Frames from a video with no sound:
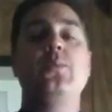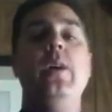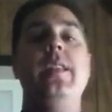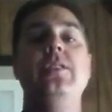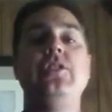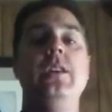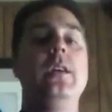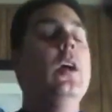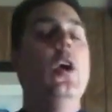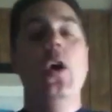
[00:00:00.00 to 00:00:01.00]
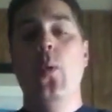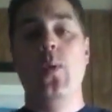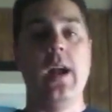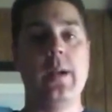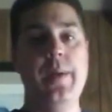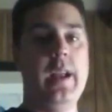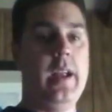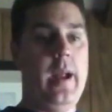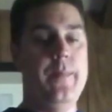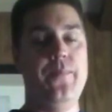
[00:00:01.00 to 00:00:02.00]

way this year, we're not going to make a game.